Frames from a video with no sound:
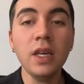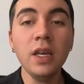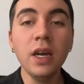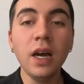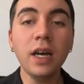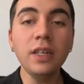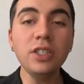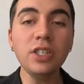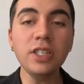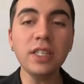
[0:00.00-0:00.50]

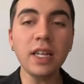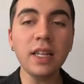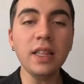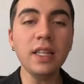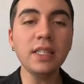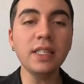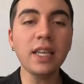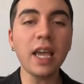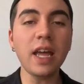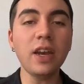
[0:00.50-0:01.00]
Understanding
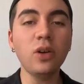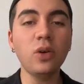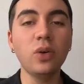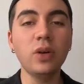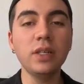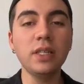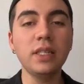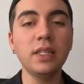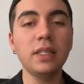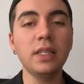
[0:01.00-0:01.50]
these
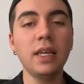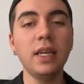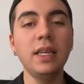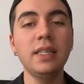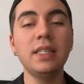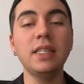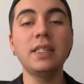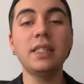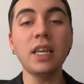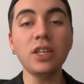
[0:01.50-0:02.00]
categories
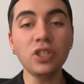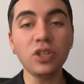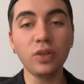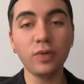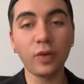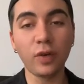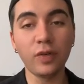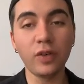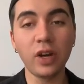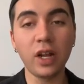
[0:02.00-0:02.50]
is essential
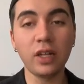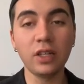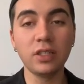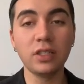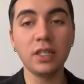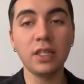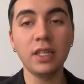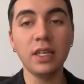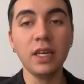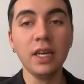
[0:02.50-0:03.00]
for
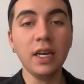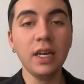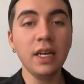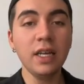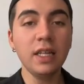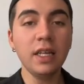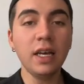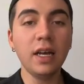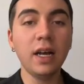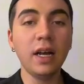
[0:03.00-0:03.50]
phonology.
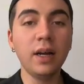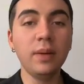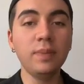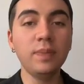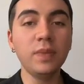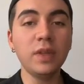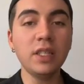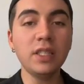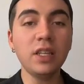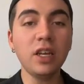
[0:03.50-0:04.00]

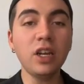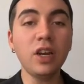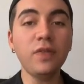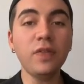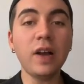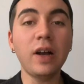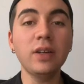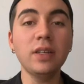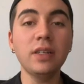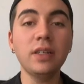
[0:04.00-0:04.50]
The study of
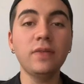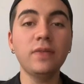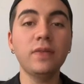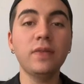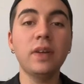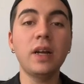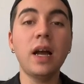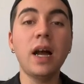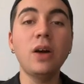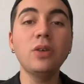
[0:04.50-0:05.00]

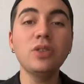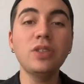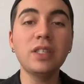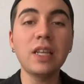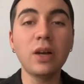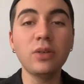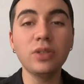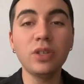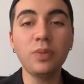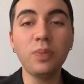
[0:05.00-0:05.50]
how
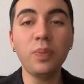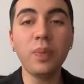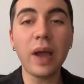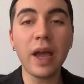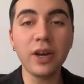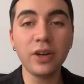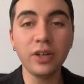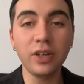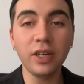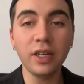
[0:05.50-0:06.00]
sounds are
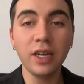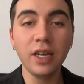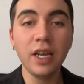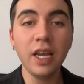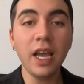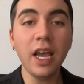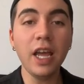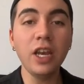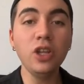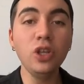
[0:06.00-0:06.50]
patterned
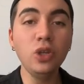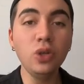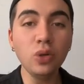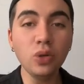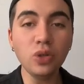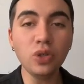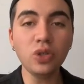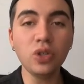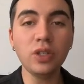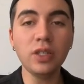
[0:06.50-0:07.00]
and
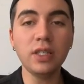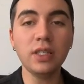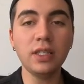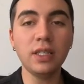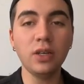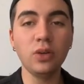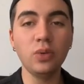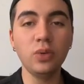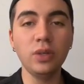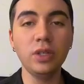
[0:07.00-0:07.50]
used to
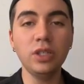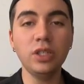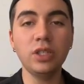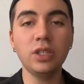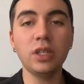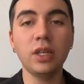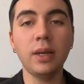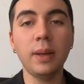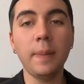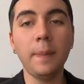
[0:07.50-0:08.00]
distinguish,
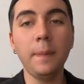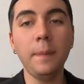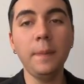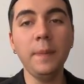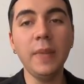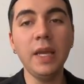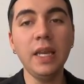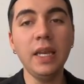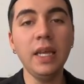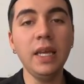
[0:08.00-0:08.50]

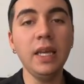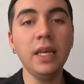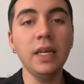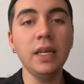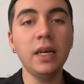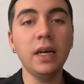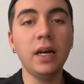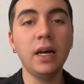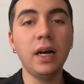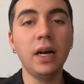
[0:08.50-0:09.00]

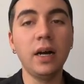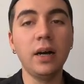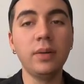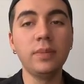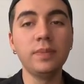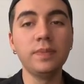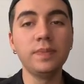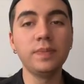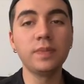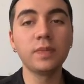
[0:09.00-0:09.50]
meaning
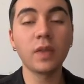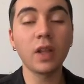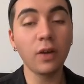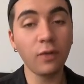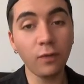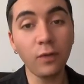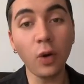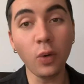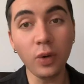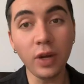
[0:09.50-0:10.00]

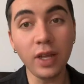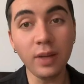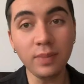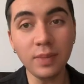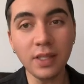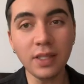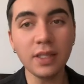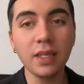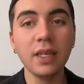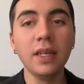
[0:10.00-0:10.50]

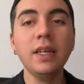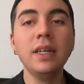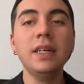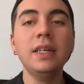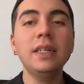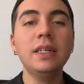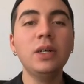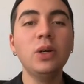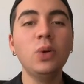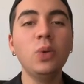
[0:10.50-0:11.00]
phonemes,
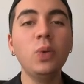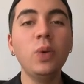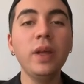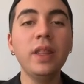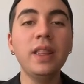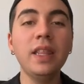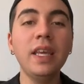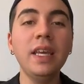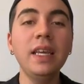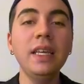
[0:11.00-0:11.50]

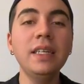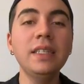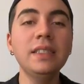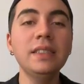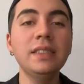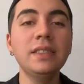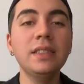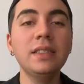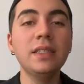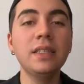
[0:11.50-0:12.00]
within
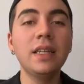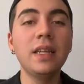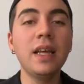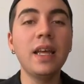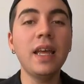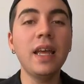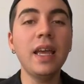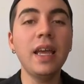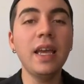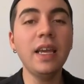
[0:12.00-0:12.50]

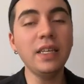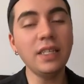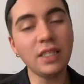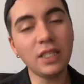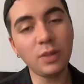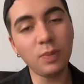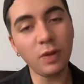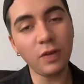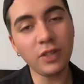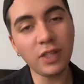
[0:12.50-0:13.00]
a
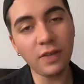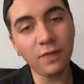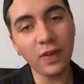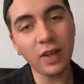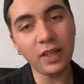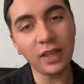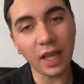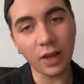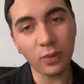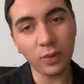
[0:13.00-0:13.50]

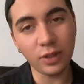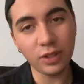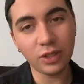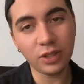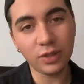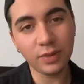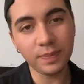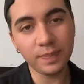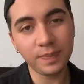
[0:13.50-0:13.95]
specific language.